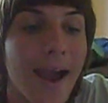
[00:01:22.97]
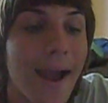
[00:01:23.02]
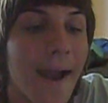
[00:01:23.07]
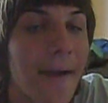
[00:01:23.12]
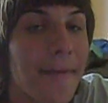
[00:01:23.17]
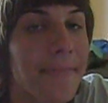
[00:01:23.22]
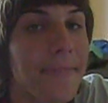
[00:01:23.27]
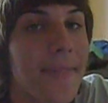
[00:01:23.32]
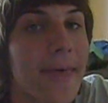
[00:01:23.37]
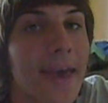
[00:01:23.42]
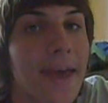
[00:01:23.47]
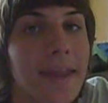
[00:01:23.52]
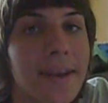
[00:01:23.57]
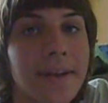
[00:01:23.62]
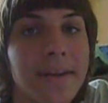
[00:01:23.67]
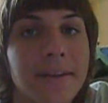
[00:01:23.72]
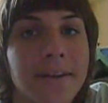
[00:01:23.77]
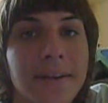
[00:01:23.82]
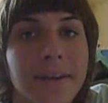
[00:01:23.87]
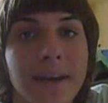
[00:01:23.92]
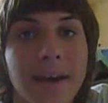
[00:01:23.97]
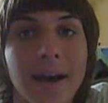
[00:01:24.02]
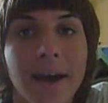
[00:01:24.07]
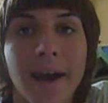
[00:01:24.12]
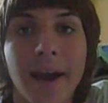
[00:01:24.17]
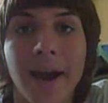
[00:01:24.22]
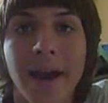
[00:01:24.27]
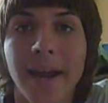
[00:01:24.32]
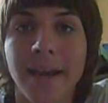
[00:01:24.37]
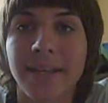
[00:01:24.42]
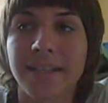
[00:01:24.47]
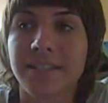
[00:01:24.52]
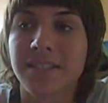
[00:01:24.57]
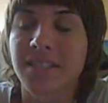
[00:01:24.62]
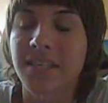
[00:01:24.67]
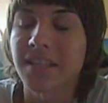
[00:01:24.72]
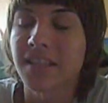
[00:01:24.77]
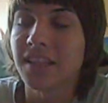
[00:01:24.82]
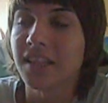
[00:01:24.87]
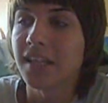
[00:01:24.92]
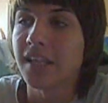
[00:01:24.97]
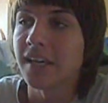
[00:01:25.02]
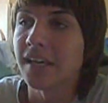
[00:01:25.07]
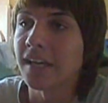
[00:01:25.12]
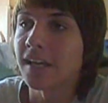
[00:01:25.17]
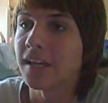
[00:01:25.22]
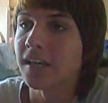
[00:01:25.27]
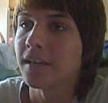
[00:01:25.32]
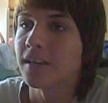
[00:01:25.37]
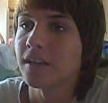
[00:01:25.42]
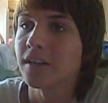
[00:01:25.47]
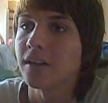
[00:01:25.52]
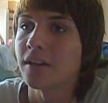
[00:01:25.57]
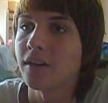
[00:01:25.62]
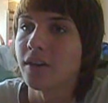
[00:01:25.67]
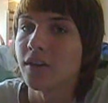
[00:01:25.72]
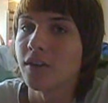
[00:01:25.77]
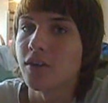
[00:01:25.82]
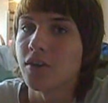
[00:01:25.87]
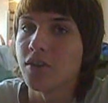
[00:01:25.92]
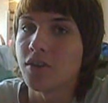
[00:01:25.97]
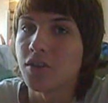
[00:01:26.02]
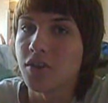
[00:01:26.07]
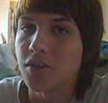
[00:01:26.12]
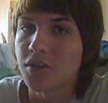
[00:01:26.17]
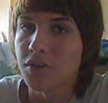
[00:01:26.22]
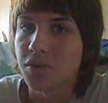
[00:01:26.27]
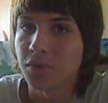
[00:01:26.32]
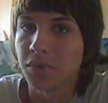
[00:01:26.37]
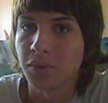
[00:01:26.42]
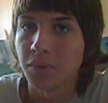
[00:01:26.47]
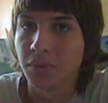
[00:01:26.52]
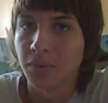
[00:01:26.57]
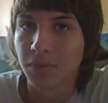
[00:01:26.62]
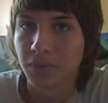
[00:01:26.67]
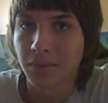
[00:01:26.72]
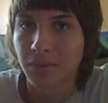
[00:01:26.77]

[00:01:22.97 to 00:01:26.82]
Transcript: and then I suddenly knew